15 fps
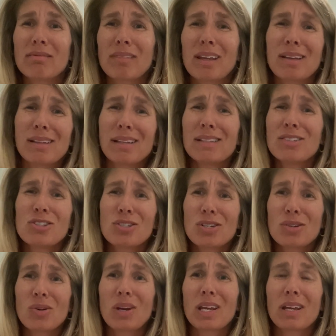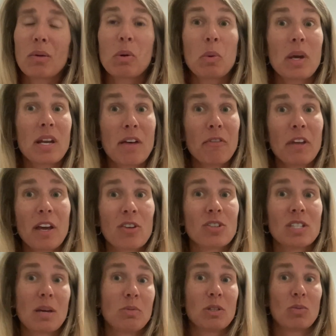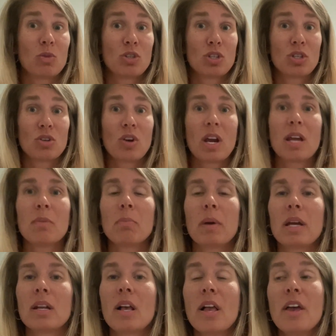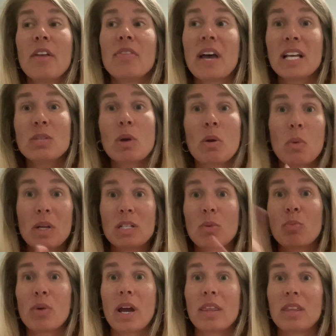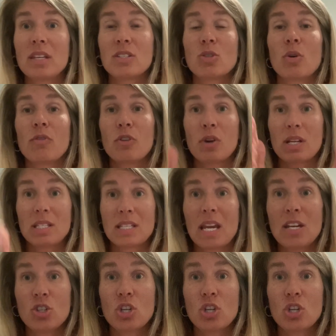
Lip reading: Like, that's just annoying. I mean, we definitely got our steps in, which is great, but that's why we went to Breathless. So if you're at St.